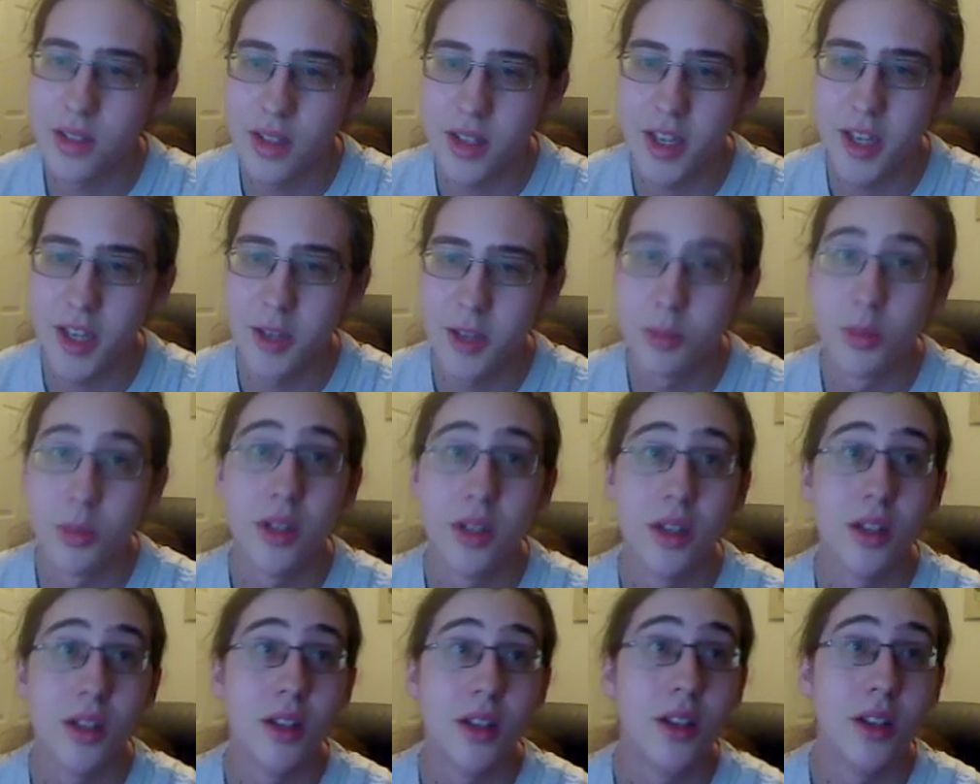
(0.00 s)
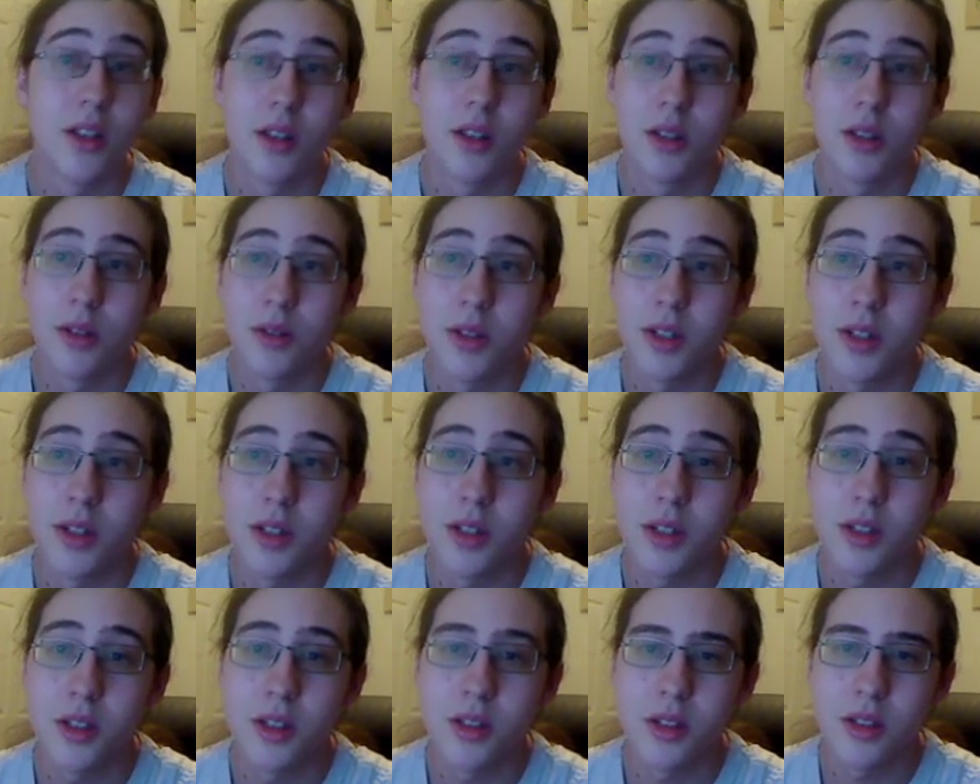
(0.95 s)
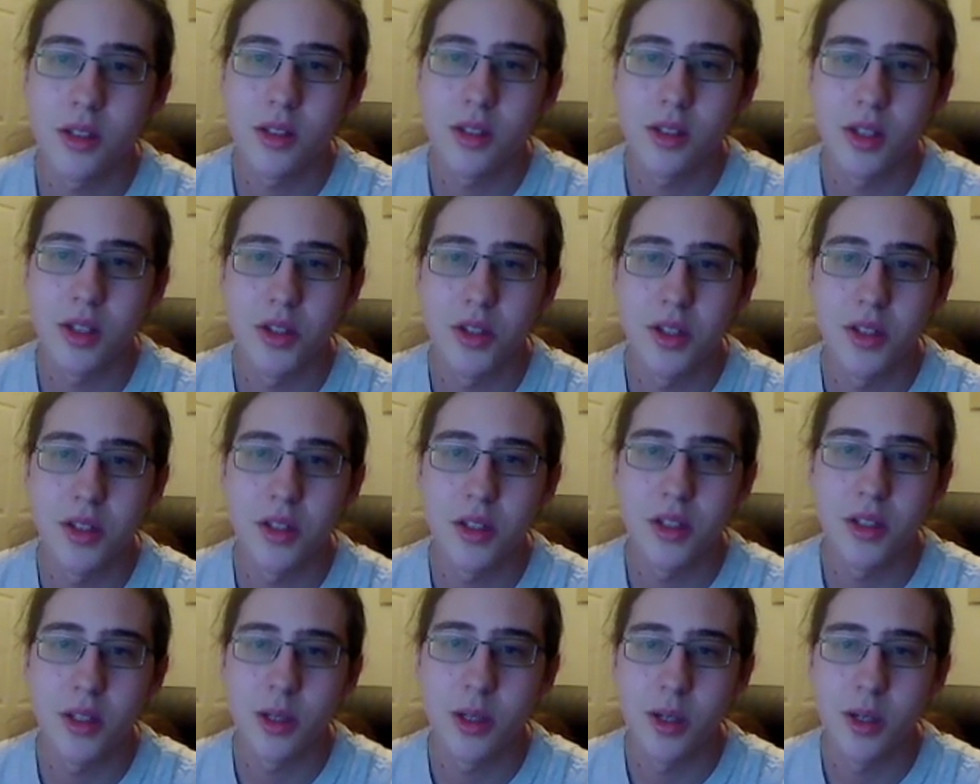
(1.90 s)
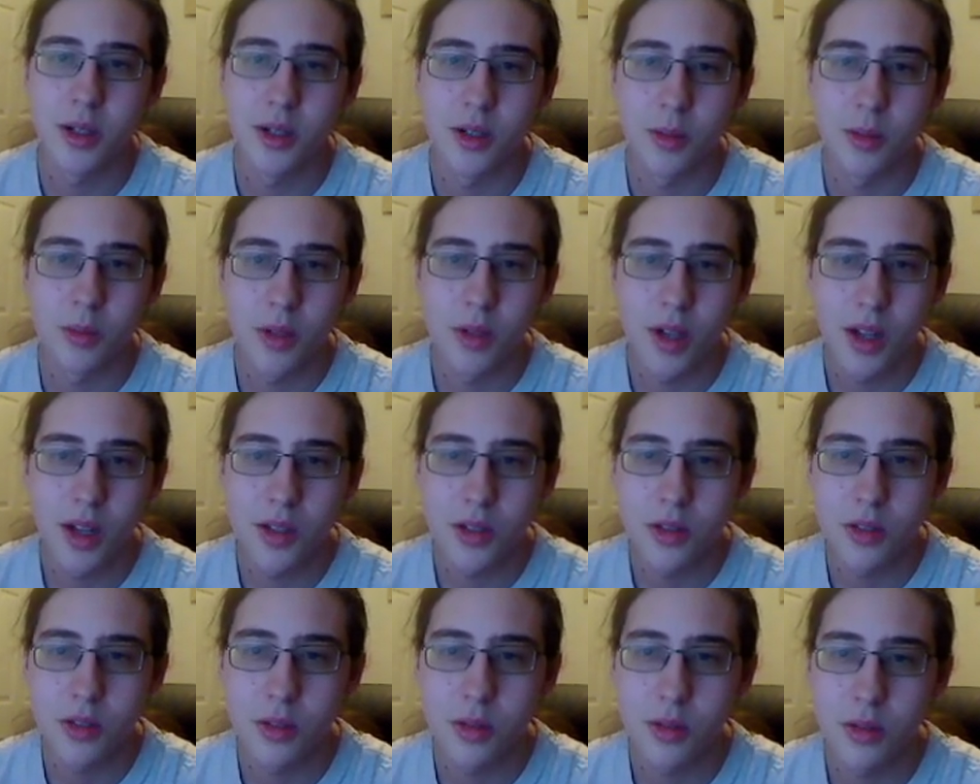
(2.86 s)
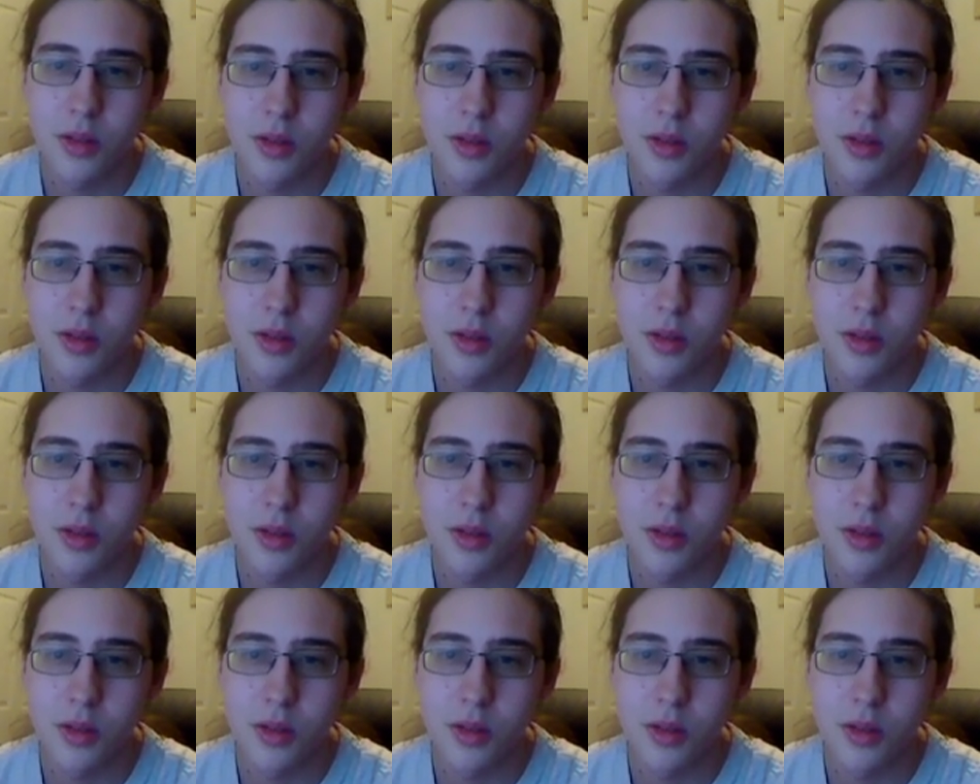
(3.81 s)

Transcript: the game finishes, as you can see in our console.